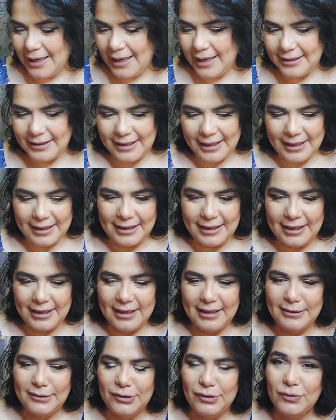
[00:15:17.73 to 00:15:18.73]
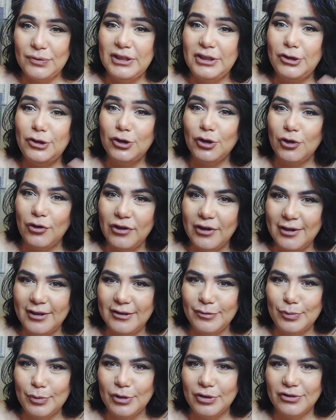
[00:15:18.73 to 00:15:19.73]
And the idea is to enjoy
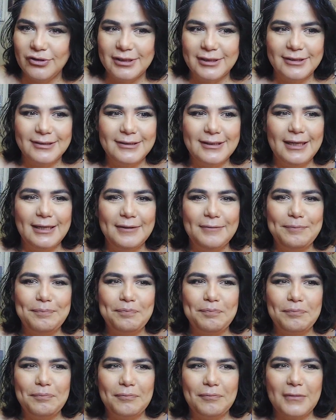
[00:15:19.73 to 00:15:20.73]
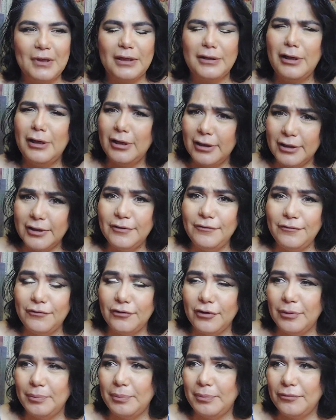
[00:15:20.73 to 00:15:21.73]
this process and learn
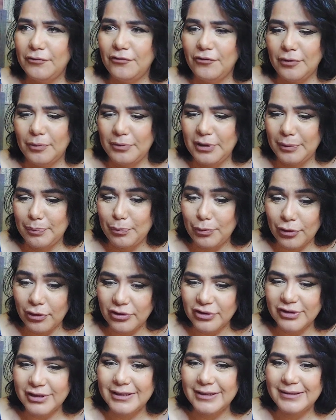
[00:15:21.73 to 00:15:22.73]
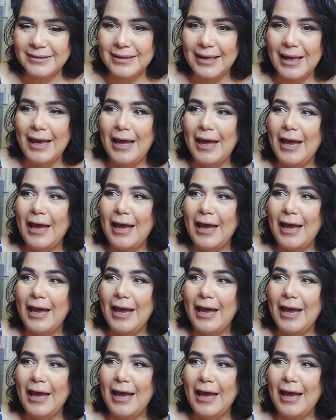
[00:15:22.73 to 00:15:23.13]
from the process,